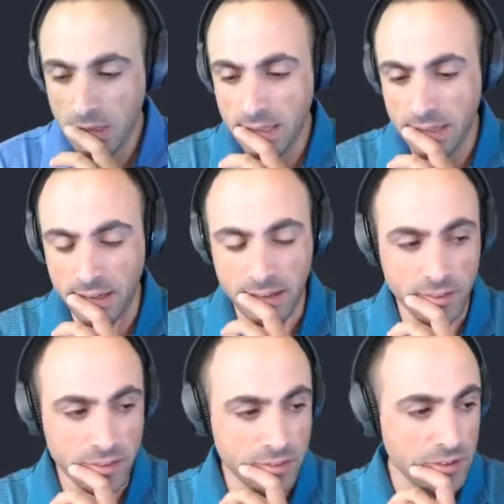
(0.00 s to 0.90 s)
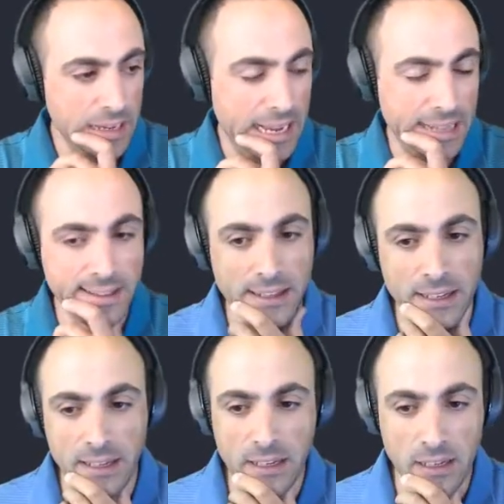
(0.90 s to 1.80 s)
is
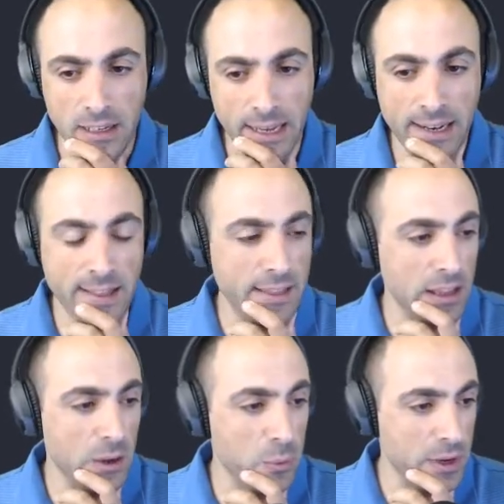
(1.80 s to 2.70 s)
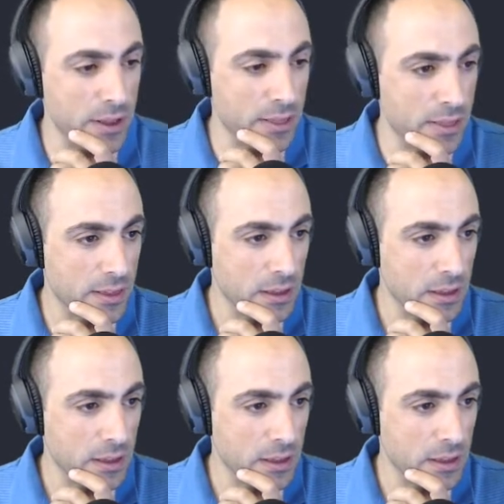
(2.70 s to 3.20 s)
handling anything with,